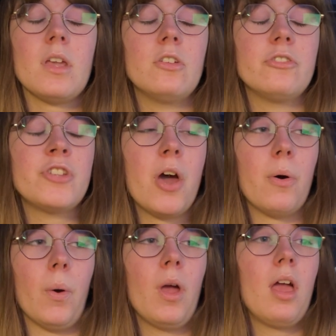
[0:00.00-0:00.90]

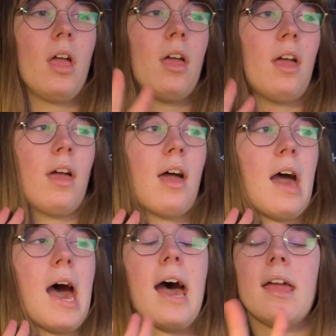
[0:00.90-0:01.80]
So
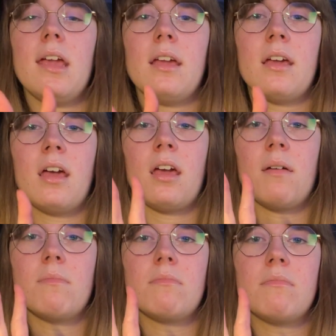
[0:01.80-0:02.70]
I
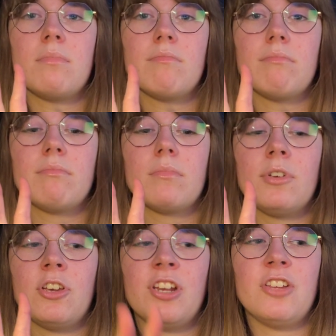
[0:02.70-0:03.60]
am
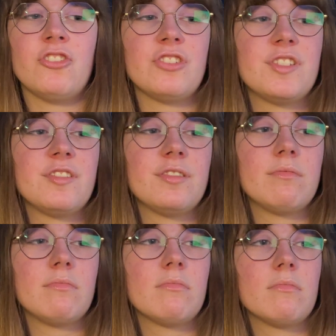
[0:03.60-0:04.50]
gonna
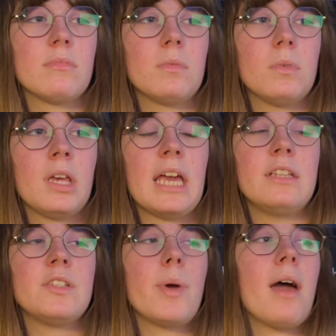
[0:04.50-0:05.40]
just get
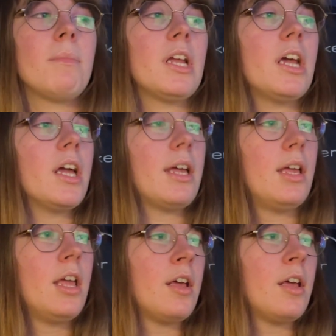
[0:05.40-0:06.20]
into it. I'm gonna